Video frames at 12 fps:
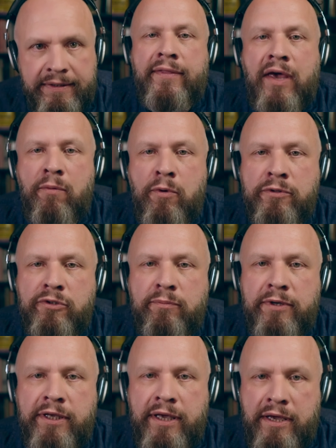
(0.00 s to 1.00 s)
And I want to
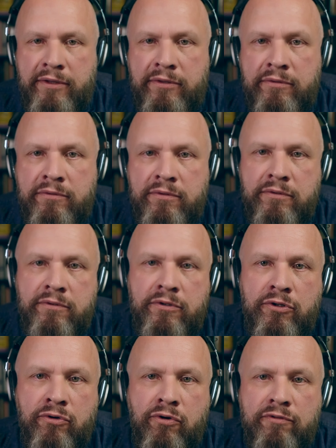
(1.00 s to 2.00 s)
begin
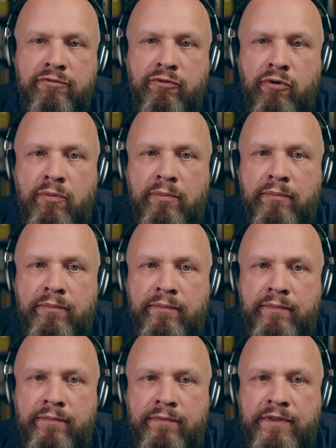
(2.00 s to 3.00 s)
not from
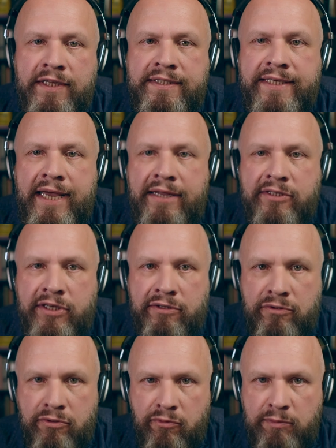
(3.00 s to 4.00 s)
the data
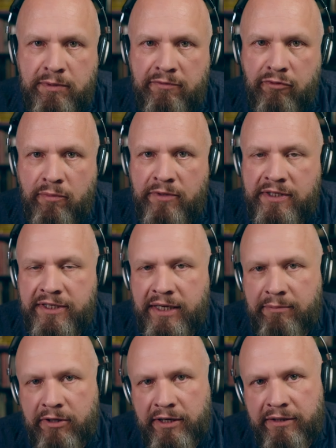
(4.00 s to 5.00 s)
and tools, but from the
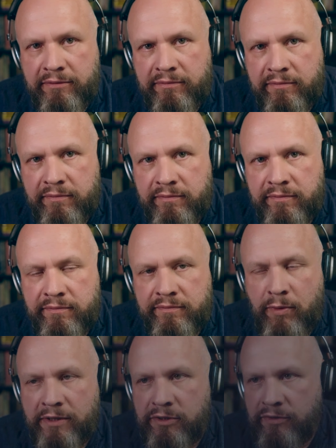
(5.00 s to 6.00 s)
timeline.
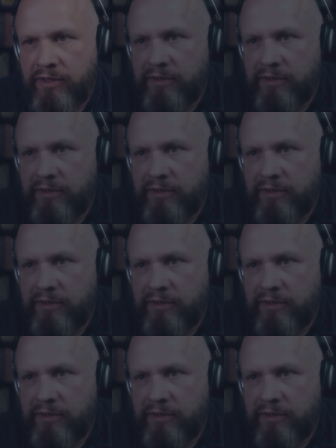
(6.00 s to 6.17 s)
When do